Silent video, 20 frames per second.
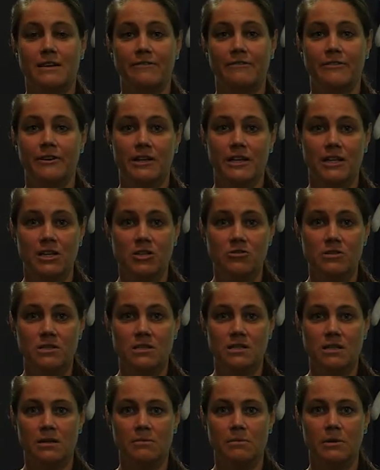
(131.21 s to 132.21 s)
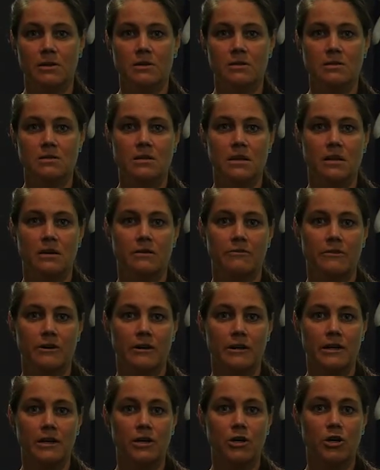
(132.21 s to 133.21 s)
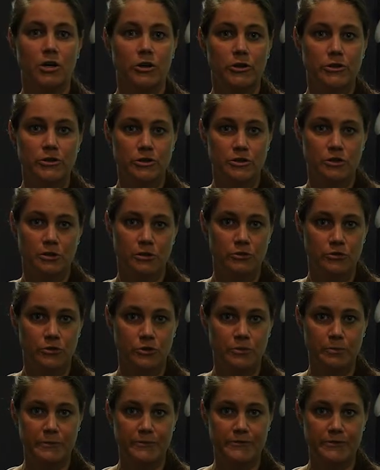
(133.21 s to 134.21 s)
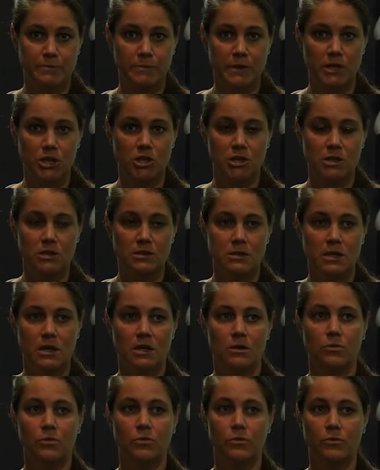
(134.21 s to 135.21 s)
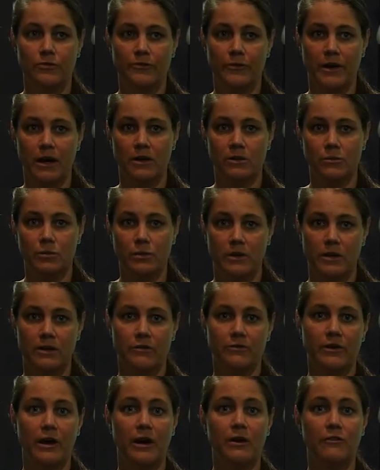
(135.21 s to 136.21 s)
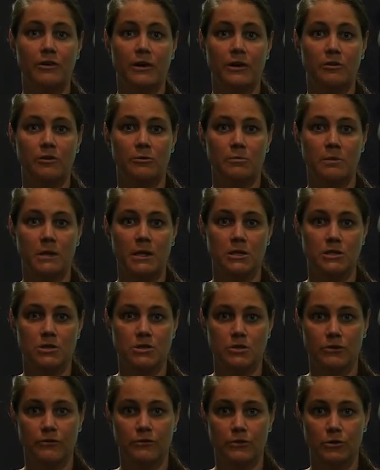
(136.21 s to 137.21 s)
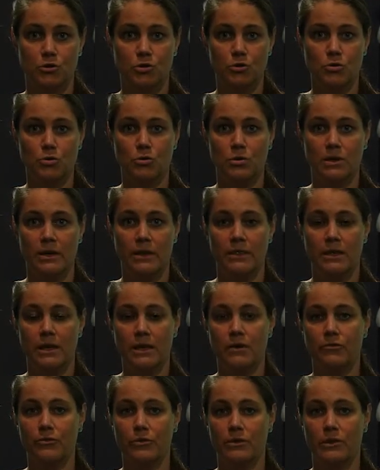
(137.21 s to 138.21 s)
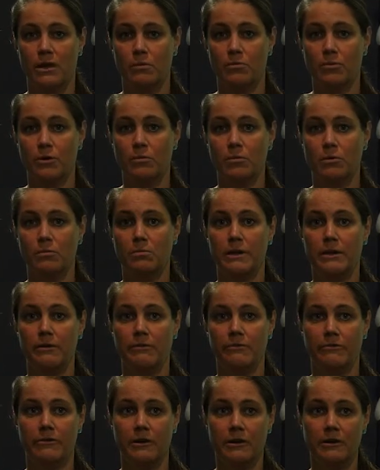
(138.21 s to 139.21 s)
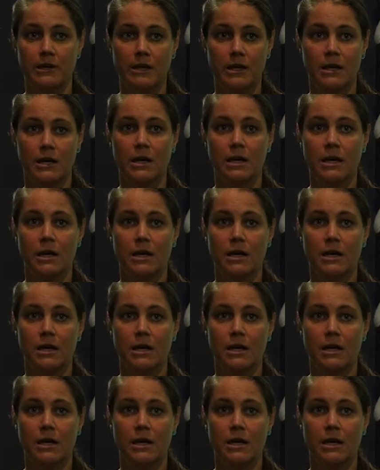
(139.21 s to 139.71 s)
are very interesting because they're a very coastal group of species. They are all found within 500 meters off the shore, and therefore they're probably very